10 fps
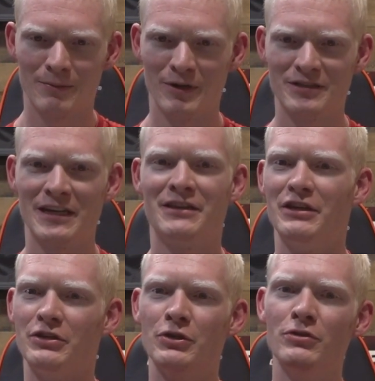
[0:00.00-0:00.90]
But it's like the
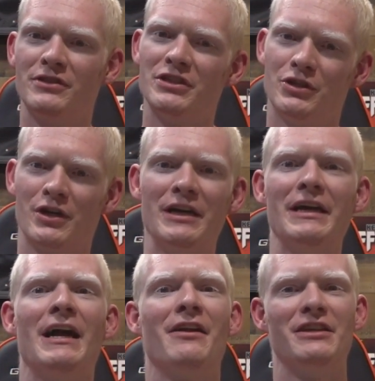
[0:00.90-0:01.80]
usage you're going to
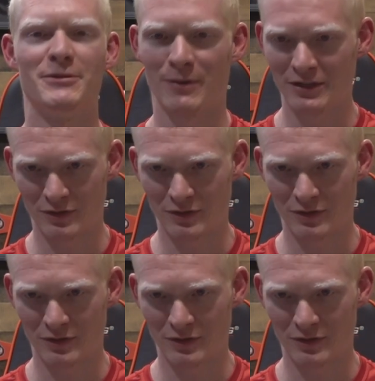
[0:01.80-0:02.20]
get out of these players